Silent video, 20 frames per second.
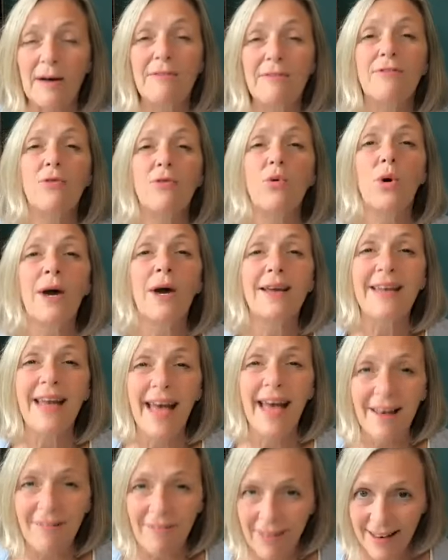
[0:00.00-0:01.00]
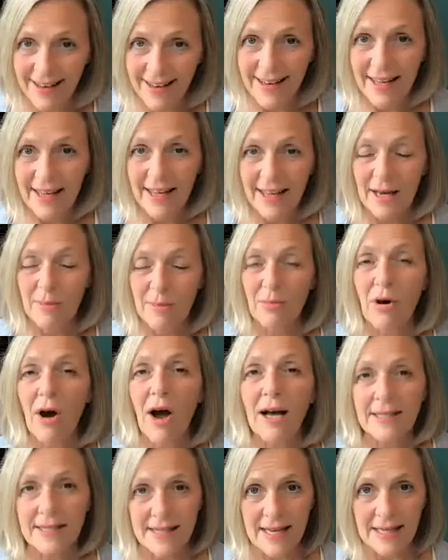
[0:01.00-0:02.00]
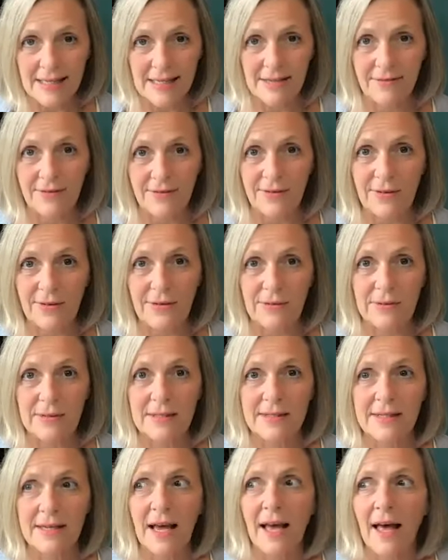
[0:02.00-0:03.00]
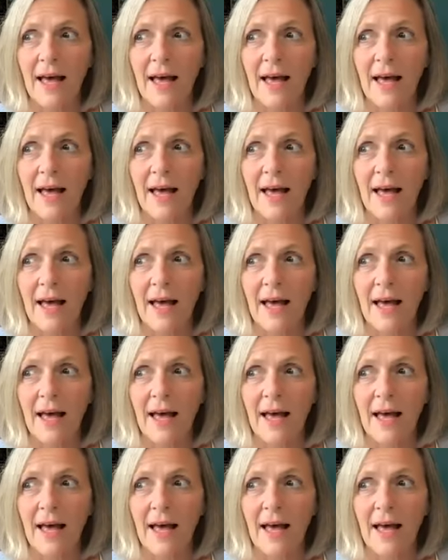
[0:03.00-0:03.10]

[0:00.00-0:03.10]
Avoid having processed foods.